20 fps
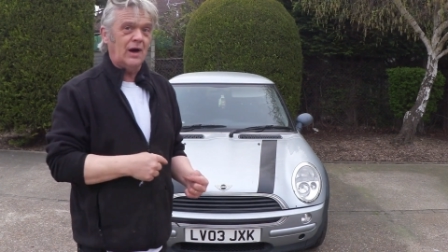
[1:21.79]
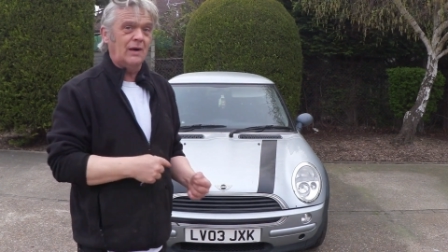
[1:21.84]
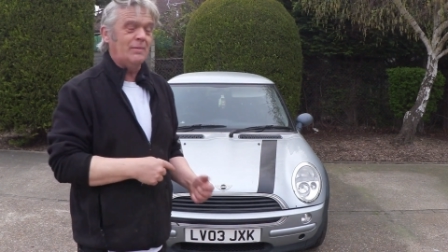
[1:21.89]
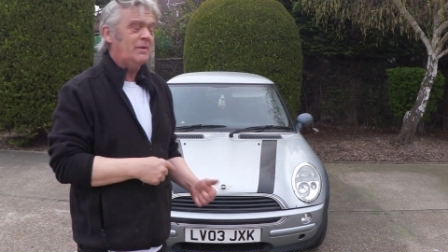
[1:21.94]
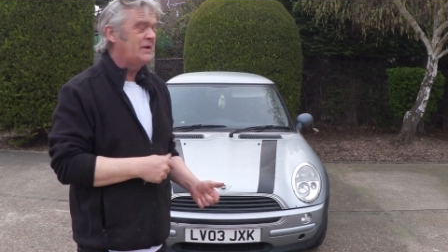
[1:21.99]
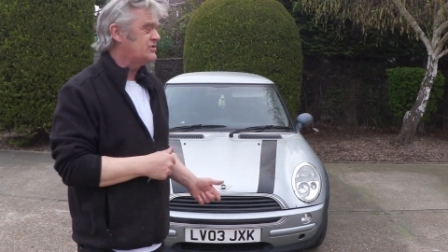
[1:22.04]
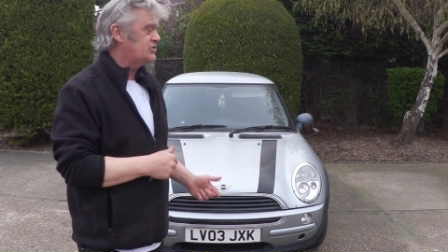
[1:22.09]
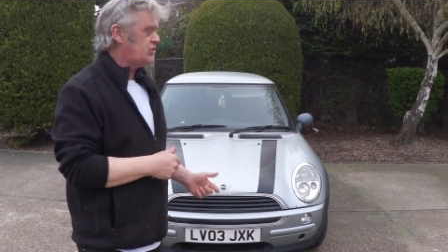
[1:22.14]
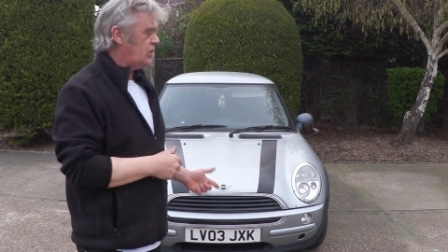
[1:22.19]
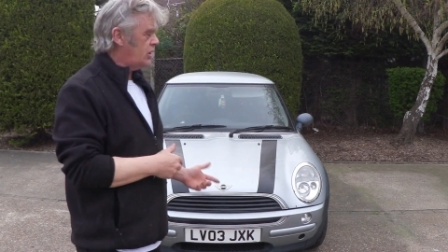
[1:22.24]
I
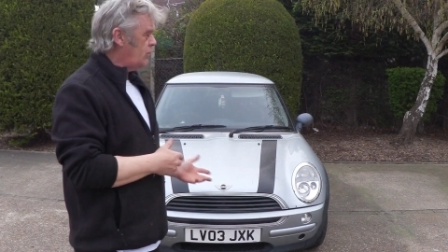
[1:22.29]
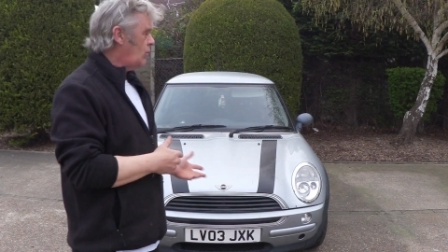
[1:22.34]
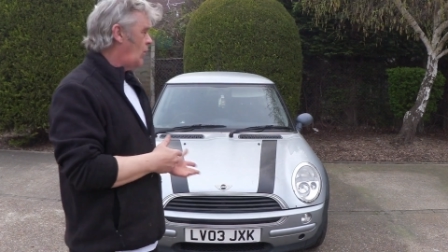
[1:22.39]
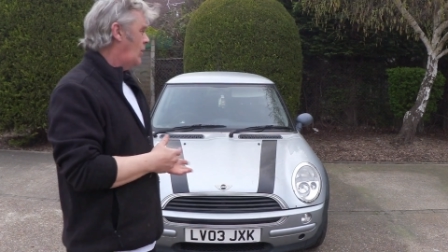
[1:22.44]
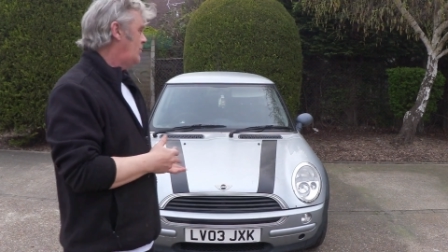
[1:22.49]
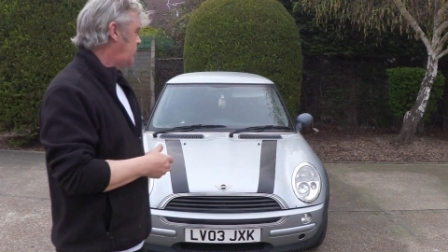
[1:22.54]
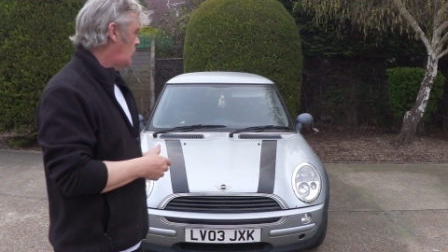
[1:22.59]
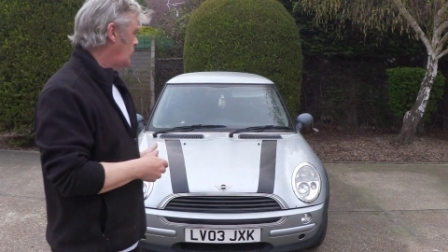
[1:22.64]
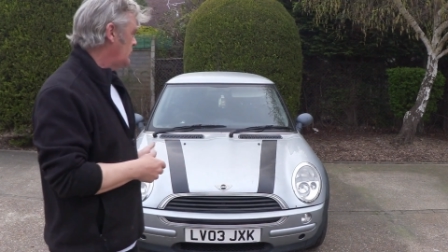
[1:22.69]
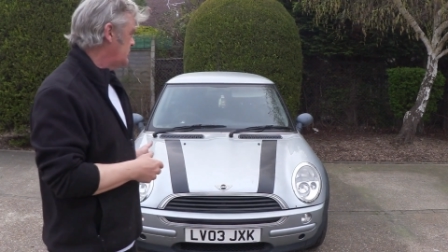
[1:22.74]
mean, it's got a
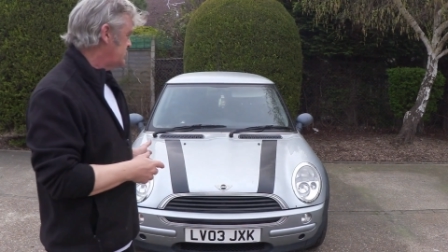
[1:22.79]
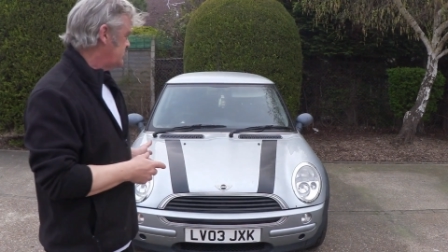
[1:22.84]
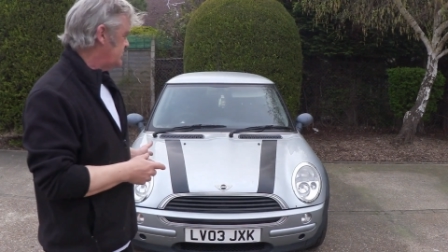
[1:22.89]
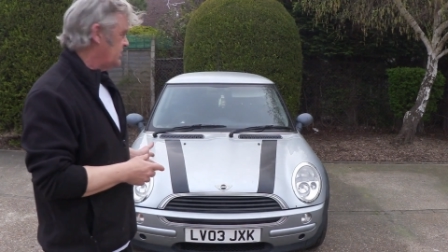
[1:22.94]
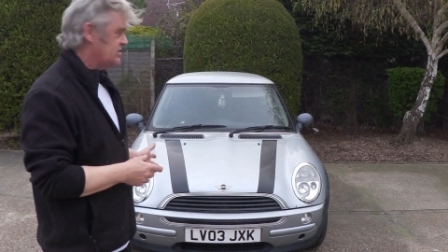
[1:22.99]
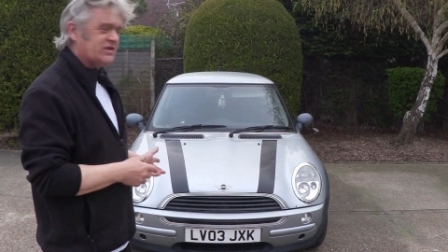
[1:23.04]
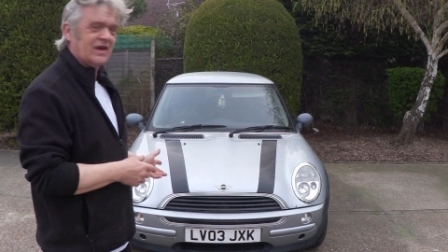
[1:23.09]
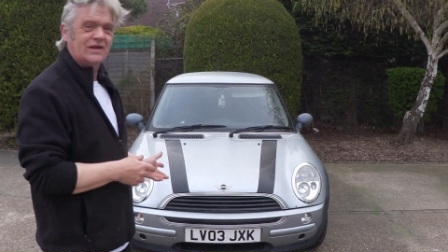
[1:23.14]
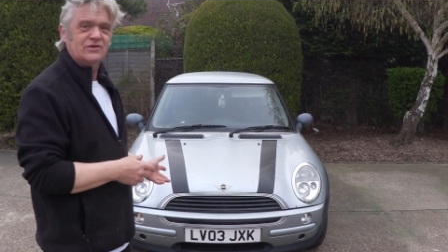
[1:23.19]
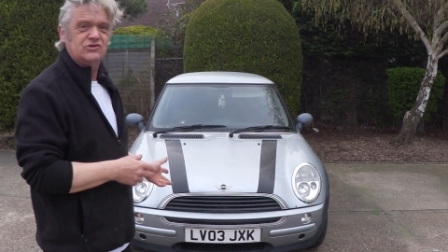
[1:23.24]

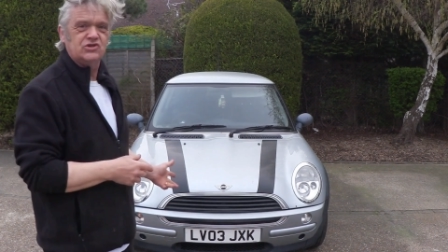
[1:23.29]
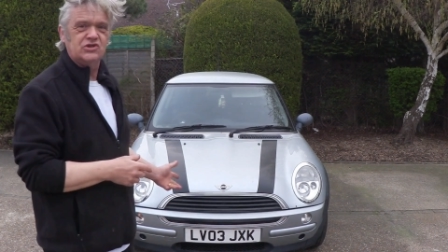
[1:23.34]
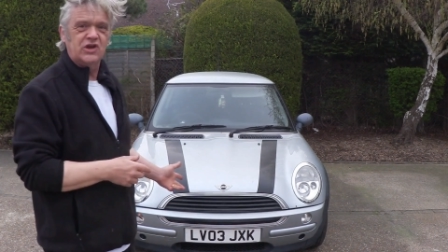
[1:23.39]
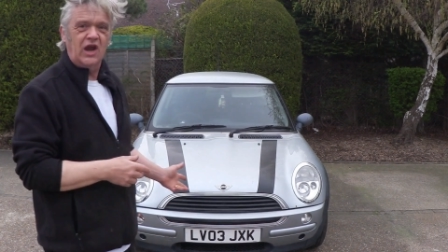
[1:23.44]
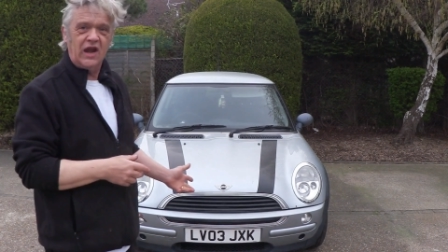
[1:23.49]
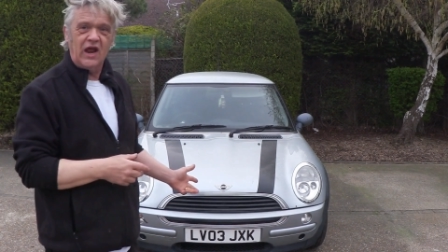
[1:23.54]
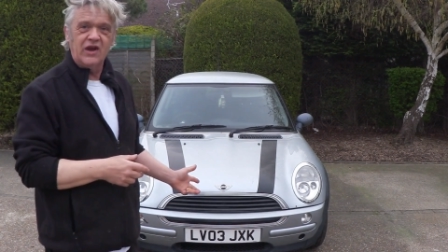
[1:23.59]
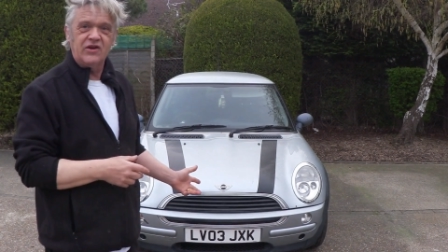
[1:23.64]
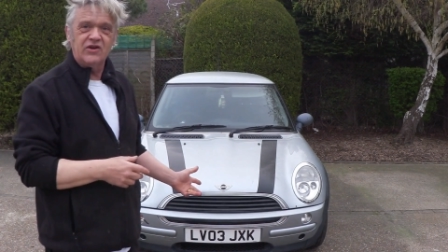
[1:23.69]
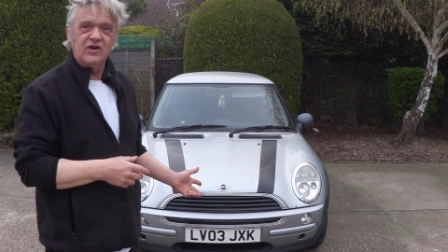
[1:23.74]
1.6 engine
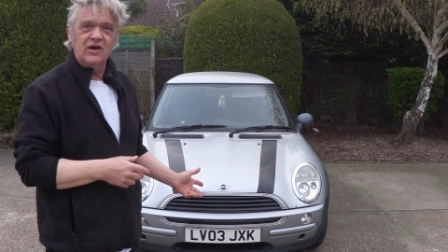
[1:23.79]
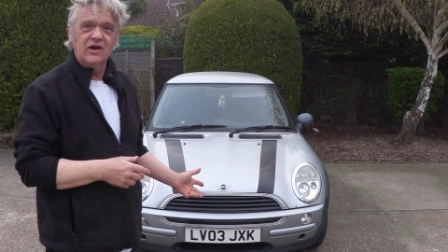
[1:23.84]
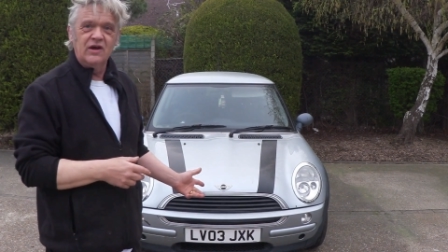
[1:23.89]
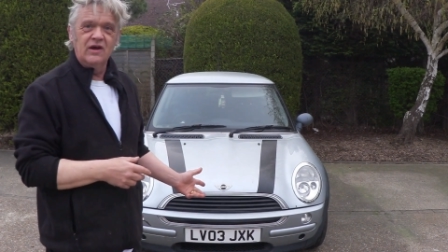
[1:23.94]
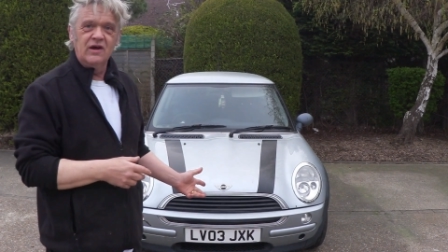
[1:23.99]
in it.